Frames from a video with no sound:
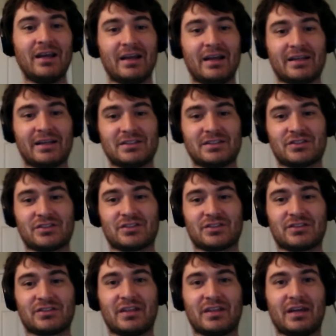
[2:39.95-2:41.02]
And I guess it's
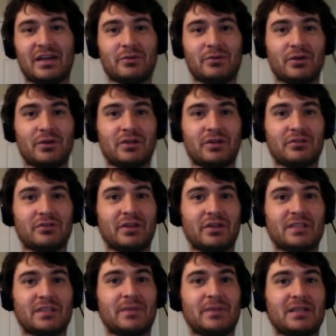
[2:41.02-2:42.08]
just that we're really
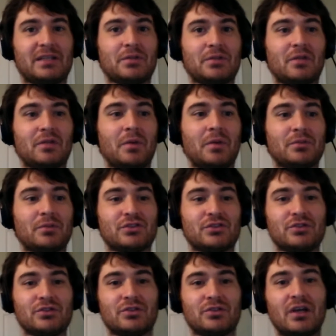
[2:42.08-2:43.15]
expecting him to come up
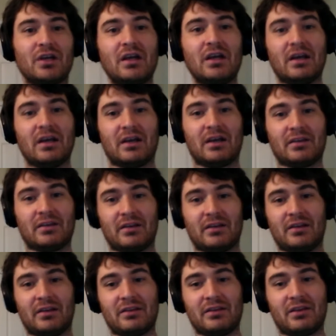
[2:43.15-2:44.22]
soon.
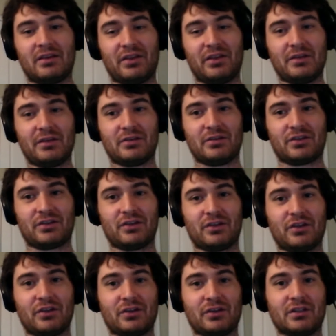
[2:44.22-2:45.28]
The thing with
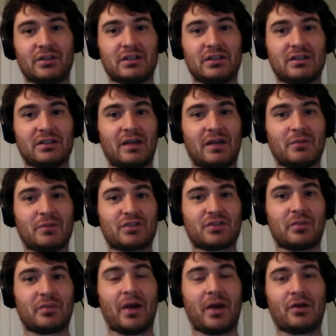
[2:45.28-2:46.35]
Turner, not much
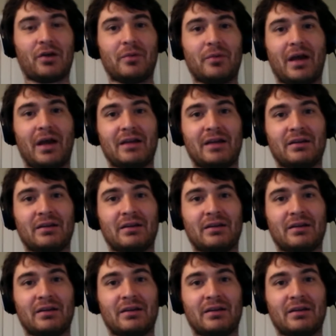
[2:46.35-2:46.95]
of a power bat.